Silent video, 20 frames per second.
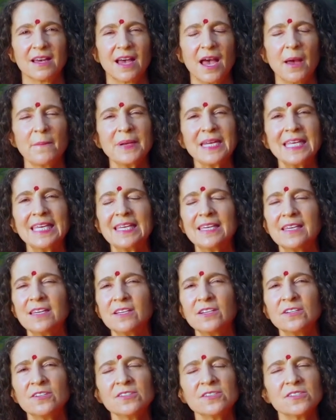How many
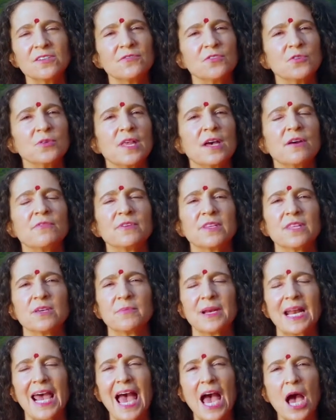years have you loved
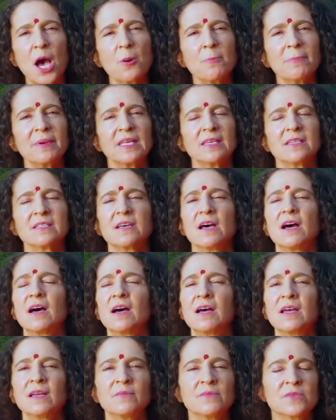them, and how many
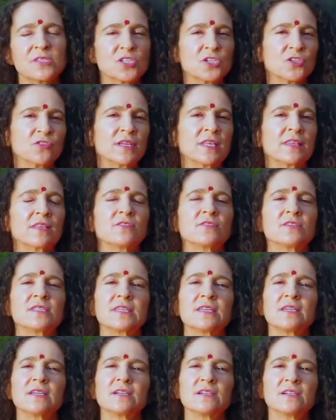times during
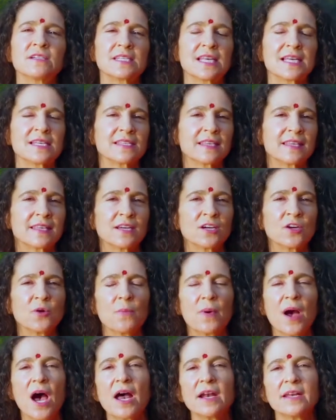those years has their
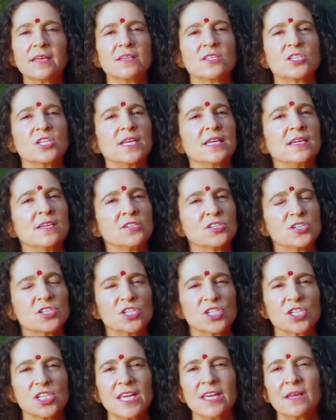body
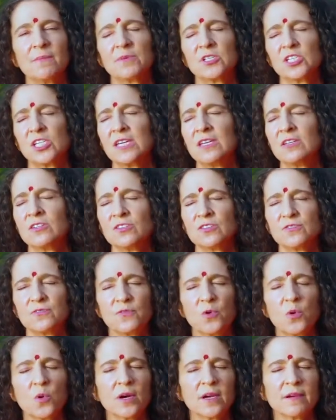changed shape, changed
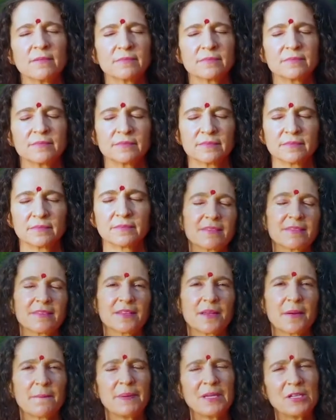form?
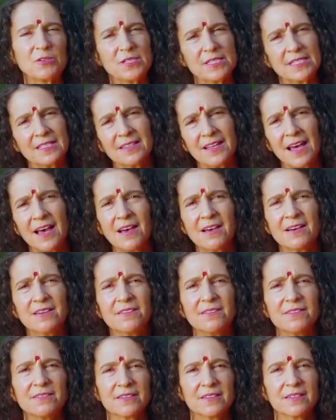But you still
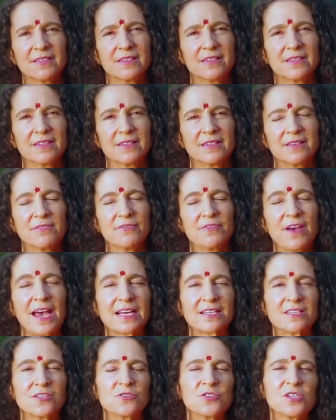love. In
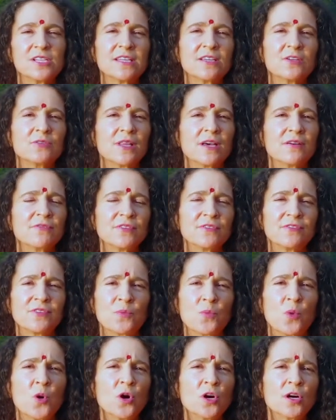fact, usually you love
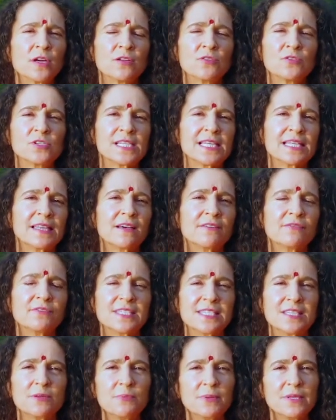even more. Usually
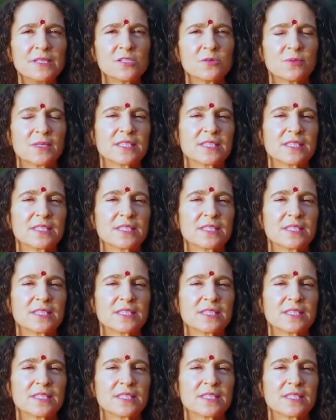love deepens